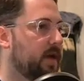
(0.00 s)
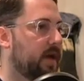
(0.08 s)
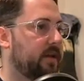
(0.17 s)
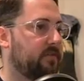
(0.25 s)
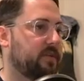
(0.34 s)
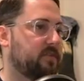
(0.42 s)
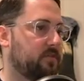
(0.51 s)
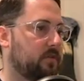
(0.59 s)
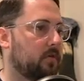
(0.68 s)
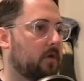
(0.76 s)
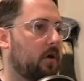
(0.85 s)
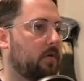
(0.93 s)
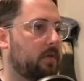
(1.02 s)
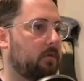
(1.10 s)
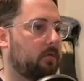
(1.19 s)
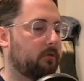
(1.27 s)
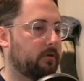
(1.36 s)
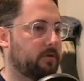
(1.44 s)
and if it's 0, then
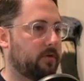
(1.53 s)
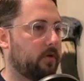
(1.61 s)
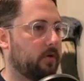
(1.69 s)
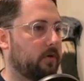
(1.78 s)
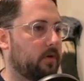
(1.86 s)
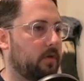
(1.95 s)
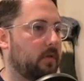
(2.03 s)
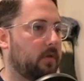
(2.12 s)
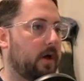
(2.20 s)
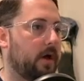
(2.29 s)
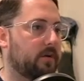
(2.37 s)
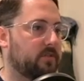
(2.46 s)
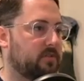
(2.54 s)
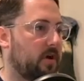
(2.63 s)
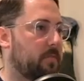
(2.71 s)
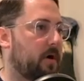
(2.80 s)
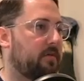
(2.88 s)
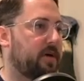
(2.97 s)
we'll return
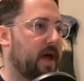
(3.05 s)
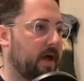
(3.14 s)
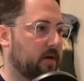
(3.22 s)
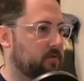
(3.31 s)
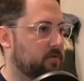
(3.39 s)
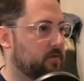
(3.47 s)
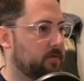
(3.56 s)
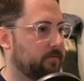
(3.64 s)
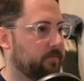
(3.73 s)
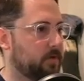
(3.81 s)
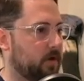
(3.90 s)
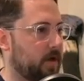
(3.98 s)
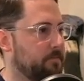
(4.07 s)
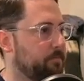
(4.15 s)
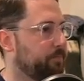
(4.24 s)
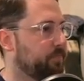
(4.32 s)
sum of x. Okay?